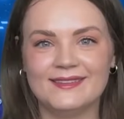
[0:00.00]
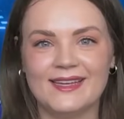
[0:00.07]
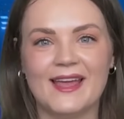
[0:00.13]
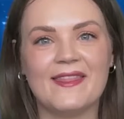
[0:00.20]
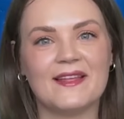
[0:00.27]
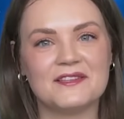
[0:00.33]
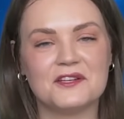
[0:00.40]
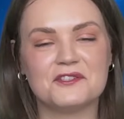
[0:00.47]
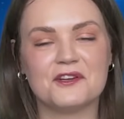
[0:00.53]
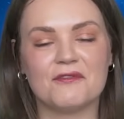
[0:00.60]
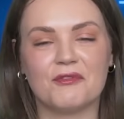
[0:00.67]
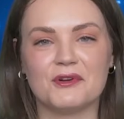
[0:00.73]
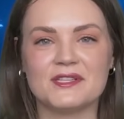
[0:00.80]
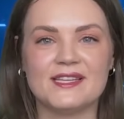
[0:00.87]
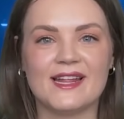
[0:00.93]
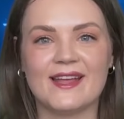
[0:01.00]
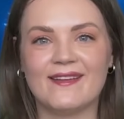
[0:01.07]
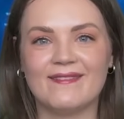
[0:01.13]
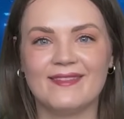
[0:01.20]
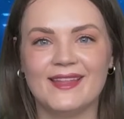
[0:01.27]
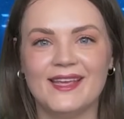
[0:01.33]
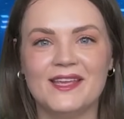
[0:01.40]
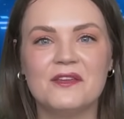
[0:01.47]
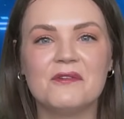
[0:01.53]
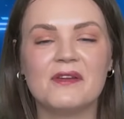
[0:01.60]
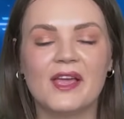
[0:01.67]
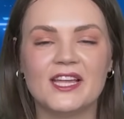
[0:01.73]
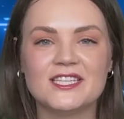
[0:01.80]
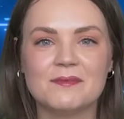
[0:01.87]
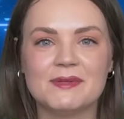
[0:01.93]
And that's our show for today. You
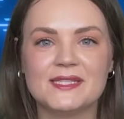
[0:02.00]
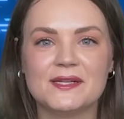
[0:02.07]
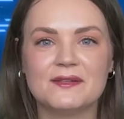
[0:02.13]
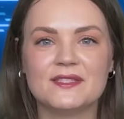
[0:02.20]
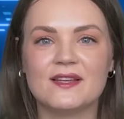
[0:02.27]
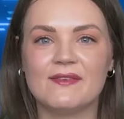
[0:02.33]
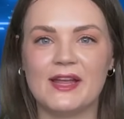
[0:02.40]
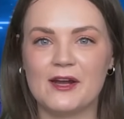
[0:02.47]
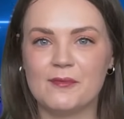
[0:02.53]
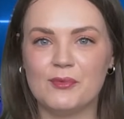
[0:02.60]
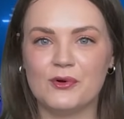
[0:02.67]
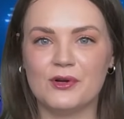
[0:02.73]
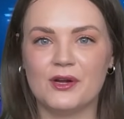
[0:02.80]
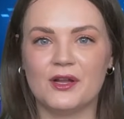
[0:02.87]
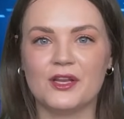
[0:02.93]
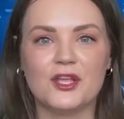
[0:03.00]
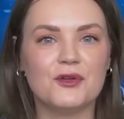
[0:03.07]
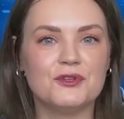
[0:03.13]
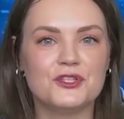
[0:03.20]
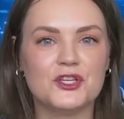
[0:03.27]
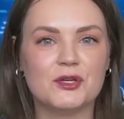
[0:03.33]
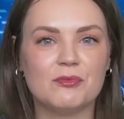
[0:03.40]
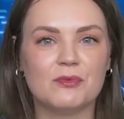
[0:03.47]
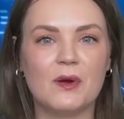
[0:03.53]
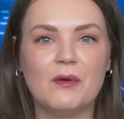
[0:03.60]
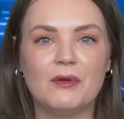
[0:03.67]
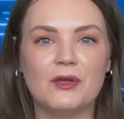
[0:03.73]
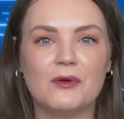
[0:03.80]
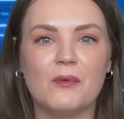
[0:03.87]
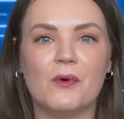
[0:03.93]
can catch episodes of Airborne on YouTube,
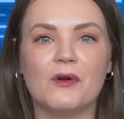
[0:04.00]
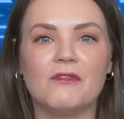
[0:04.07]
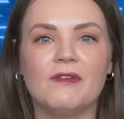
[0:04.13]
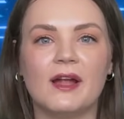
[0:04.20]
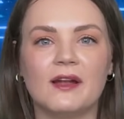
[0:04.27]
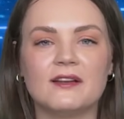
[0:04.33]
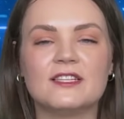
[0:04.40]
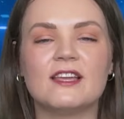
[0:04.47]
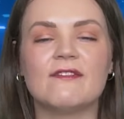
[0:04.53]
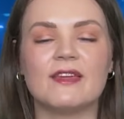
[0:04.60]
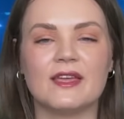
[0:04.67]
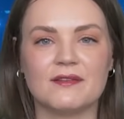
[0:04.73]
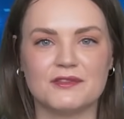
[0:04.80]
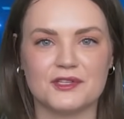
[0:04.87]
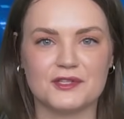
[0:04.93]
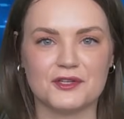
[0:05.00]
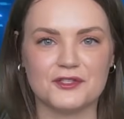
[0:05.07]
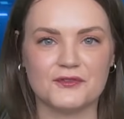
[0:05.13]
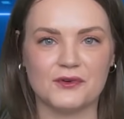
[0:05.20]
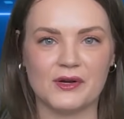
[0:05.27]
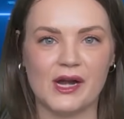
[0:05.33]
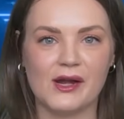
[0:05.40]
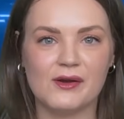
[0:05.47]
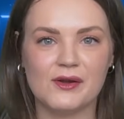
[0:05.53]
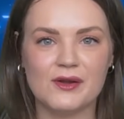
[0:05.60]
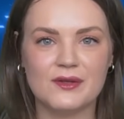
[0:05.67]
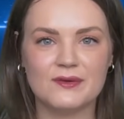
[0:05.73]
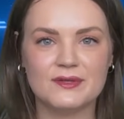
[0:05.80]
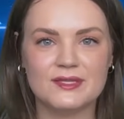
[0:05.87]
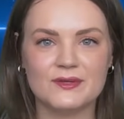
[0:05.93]
Roku, or Fire T V. Just search for Aero
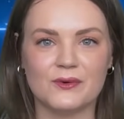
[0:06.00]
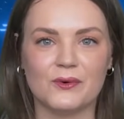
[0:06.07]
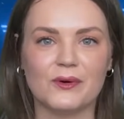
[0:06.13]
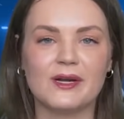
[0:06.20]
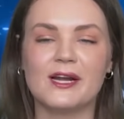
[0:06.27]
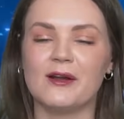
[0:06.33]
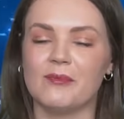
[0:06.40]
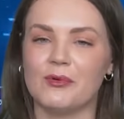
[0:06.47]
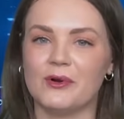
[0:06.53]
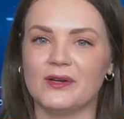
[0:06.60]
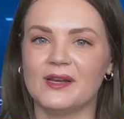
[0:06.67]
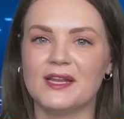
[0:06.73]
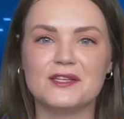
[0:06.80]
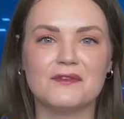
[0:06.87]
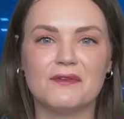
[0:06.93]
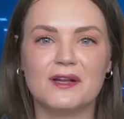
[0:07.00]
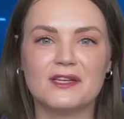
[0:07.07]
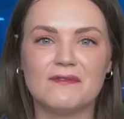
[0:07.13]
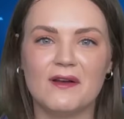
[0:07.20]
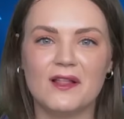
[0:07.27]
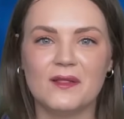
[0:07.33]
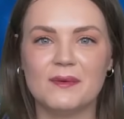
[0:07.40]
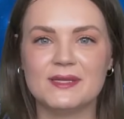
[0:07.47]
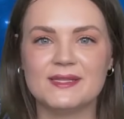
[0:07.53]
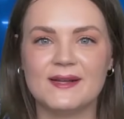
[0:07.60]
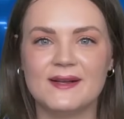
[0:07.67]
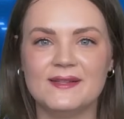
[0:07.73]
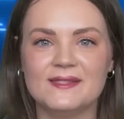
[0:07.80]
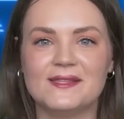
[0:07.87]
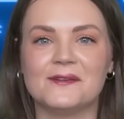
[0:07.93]
News or Airborne. And don't forget to follow us
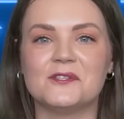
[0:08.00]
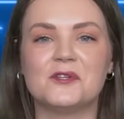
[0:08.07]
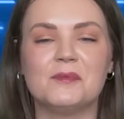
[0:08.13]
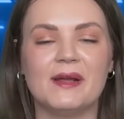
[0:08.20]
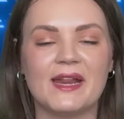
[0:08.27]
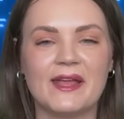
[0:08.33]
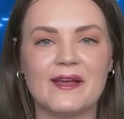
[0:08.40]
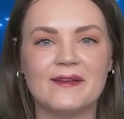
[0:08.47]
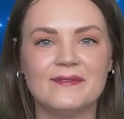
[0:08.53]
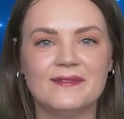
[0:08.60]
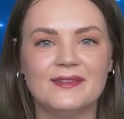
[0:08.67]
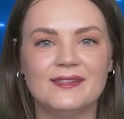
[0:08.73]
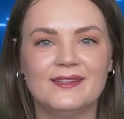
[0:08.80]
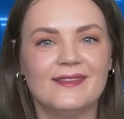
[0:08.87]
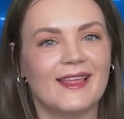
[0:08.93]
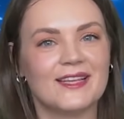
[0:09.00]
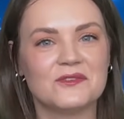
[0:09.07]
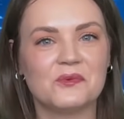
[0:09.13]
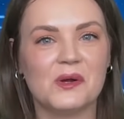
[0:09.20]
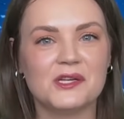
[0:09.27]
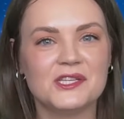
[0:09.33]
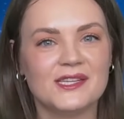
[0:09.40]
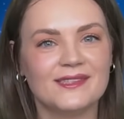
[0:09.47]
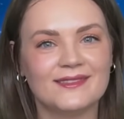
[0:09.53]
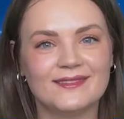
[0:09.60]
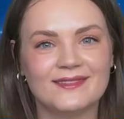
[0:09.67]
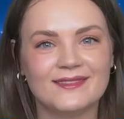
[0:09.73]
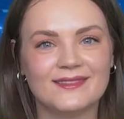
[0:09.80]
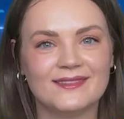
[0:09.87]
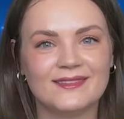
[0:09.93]
on social media. Thanks for
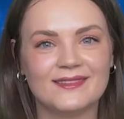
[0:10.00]
watching.